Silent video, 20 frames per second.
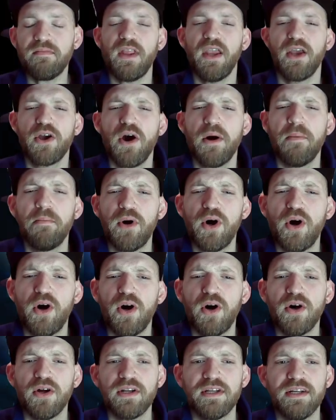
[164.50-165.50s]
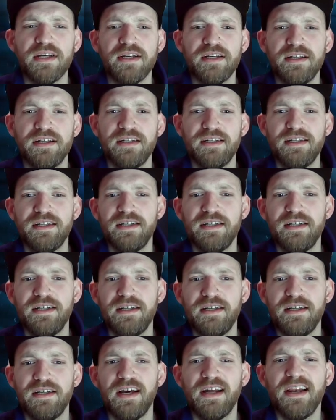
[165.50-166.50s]
Come on.
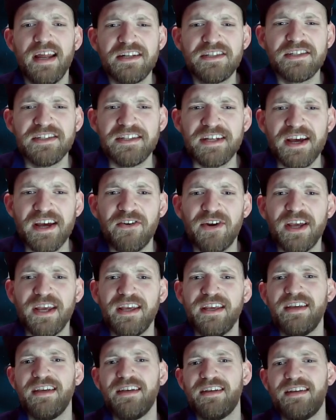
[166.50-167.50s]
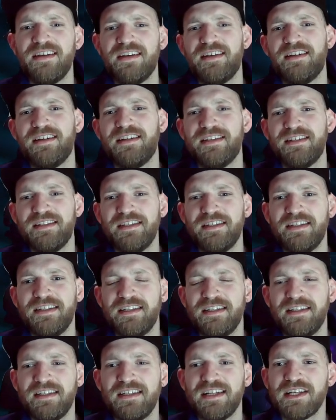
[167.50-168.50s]
A legendary.
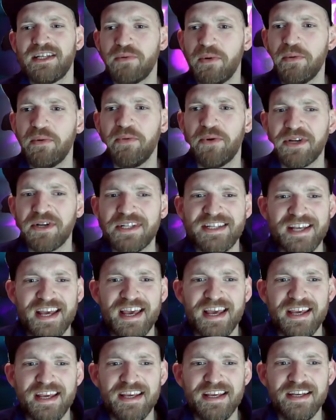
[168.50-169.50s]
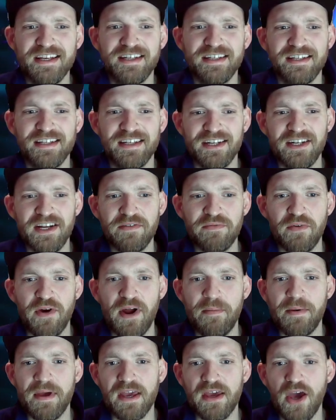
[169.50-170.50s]
That's what we want to see. Another
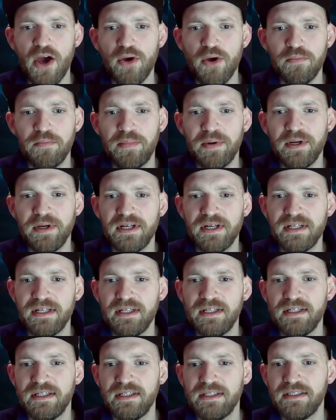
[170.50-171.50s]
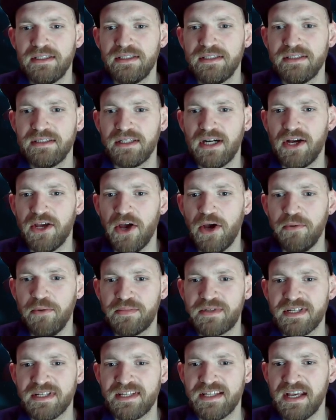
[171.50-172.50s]
epic. I
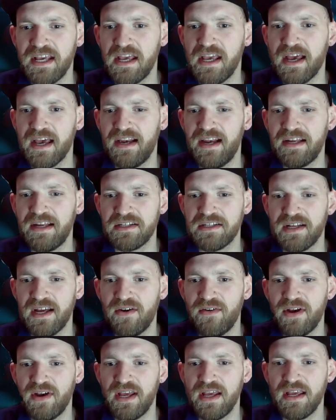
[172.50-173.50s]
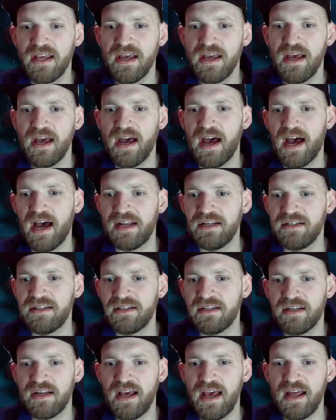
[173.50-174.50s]
hope to see a legendary.
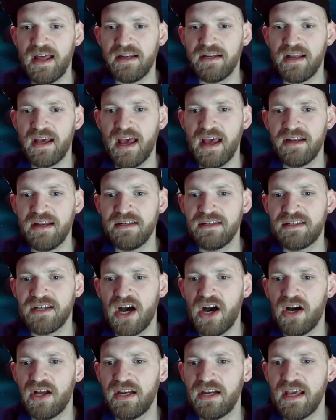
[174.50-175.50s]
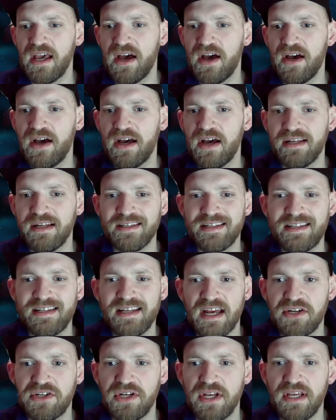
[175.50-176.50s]
And Endalia and
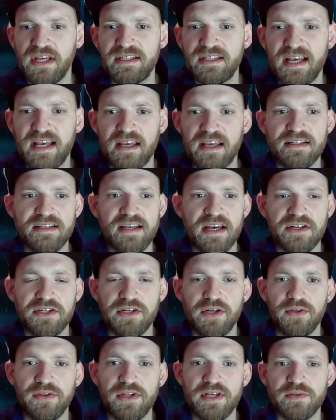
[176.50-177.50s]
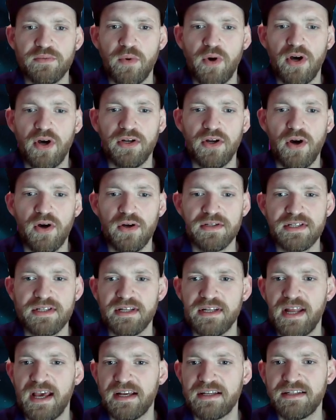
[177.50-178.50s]
Sashi. Second Sashi on this one. On to
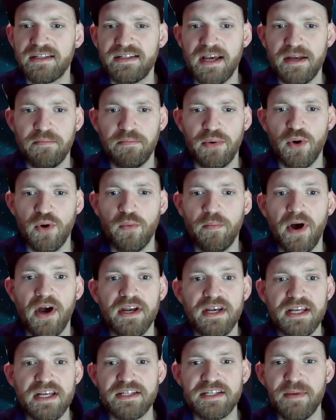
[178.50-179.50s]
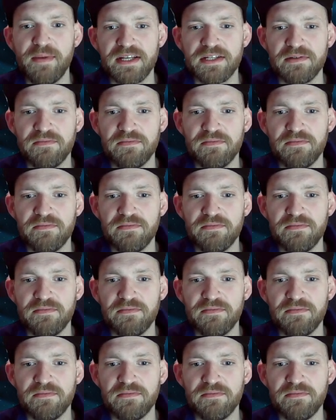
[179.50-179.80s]
the next 10 pull, but I need to make some